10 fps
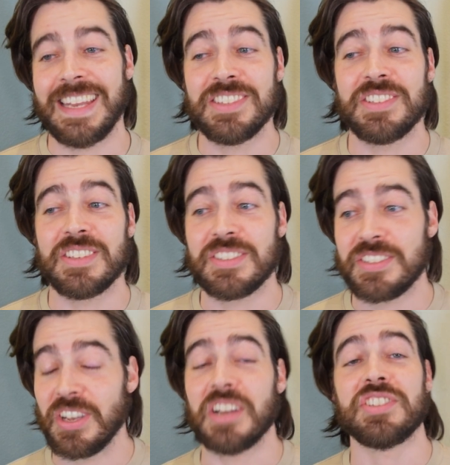is
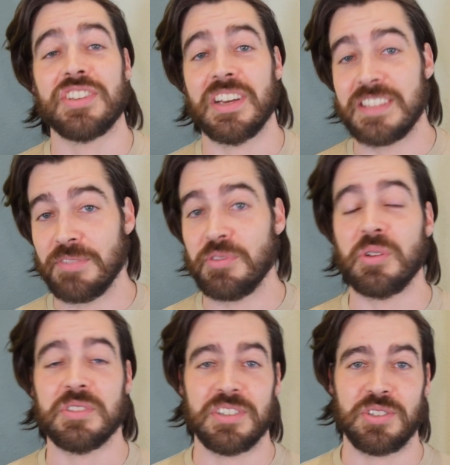such a
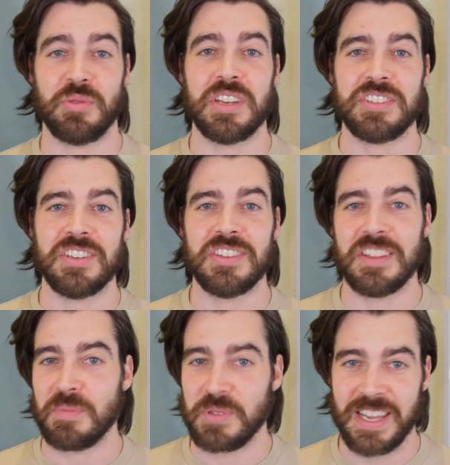difficult situation that
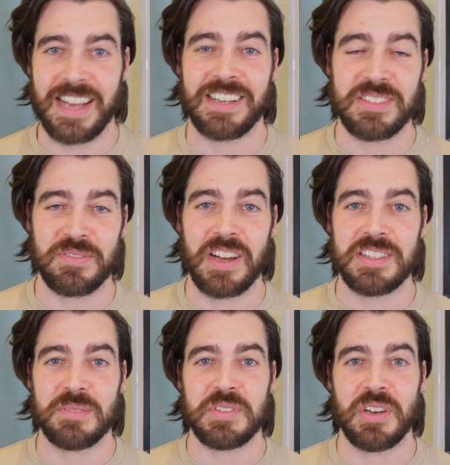the protagonist finds
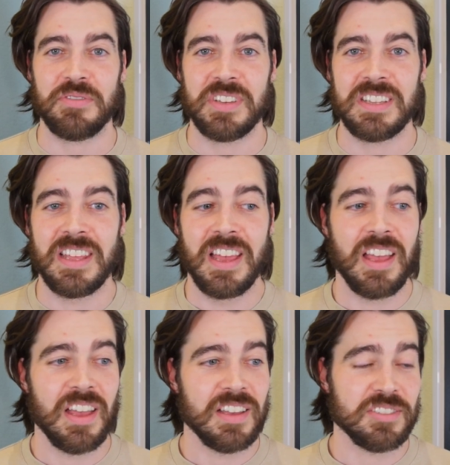himself in,
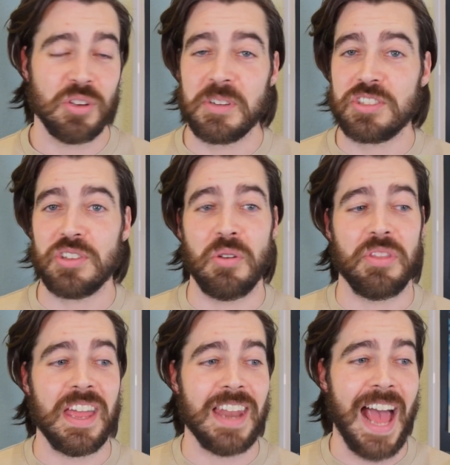so much so
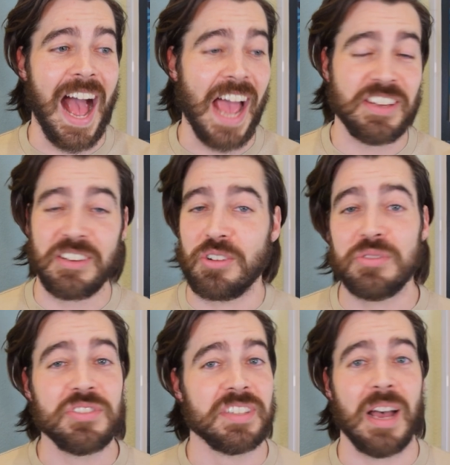that I
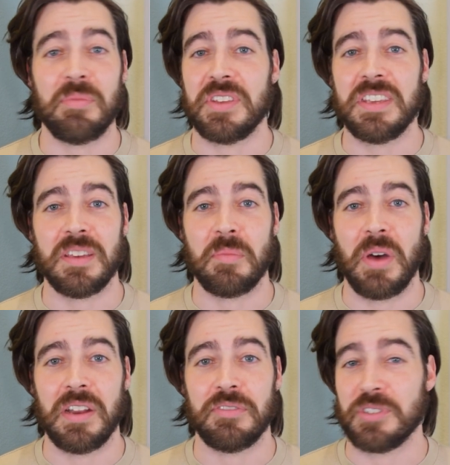couldn't stop thinking
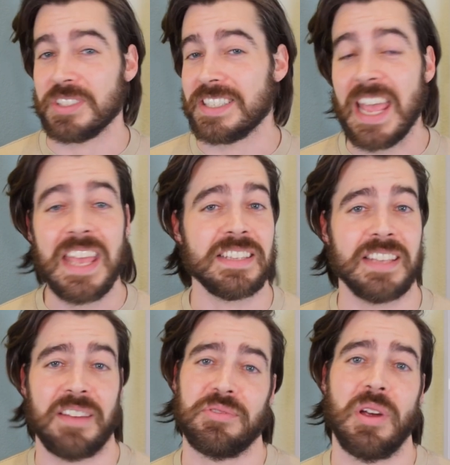about it for days
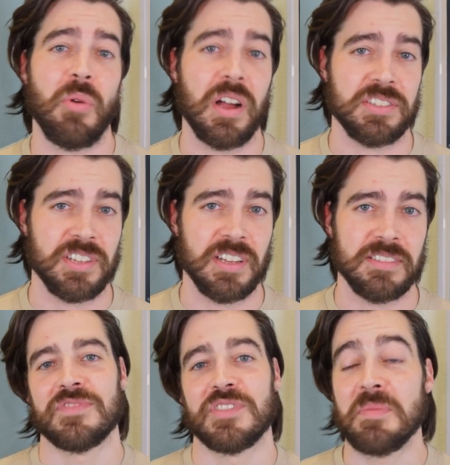after I watched it.
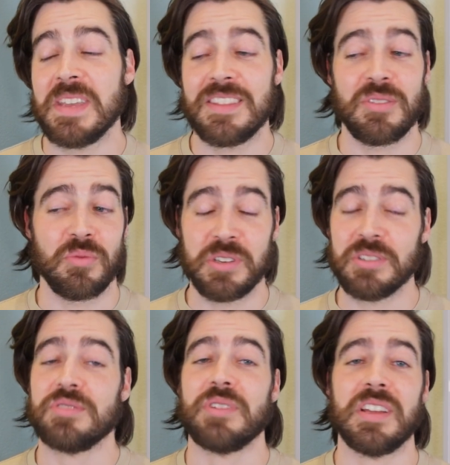To me, the real
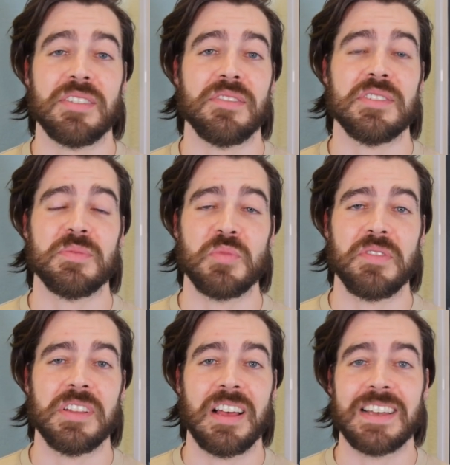strength of this
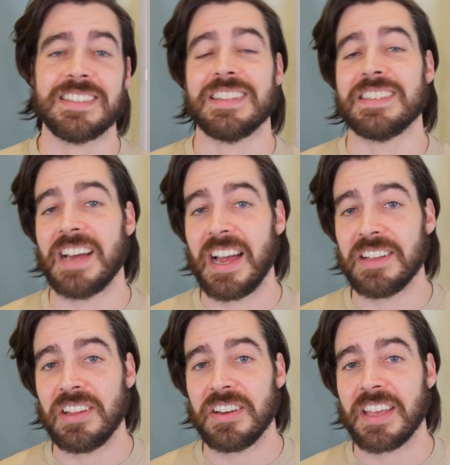movie lies in the
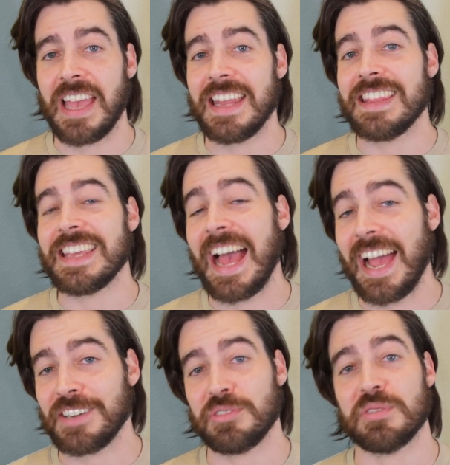dialogue and in the
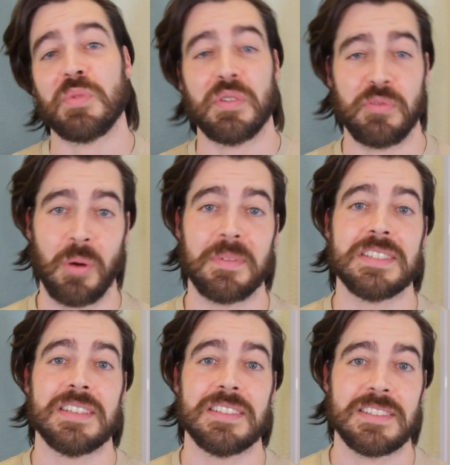actors'
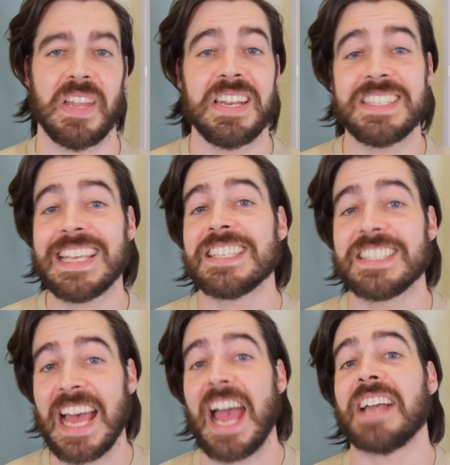performances. It is a
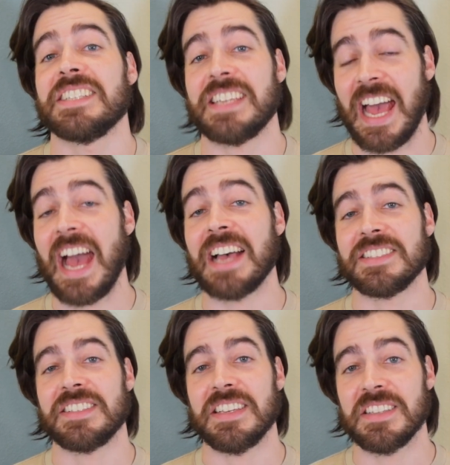stacked
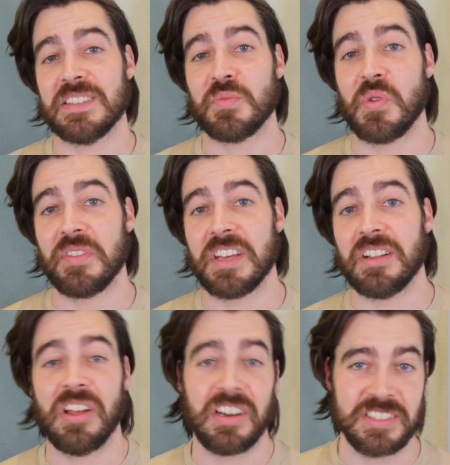cast in this movie
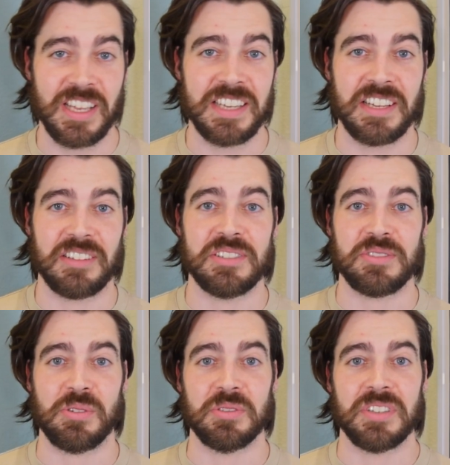alongside Nicholas
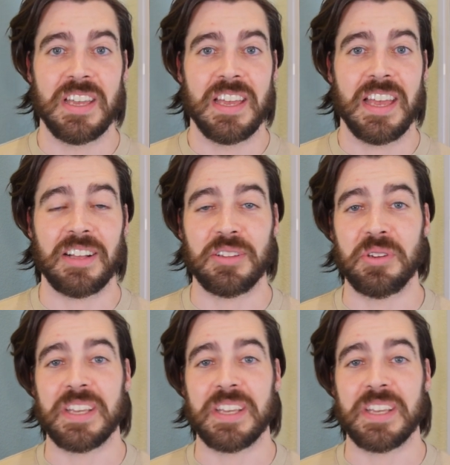Hoult, including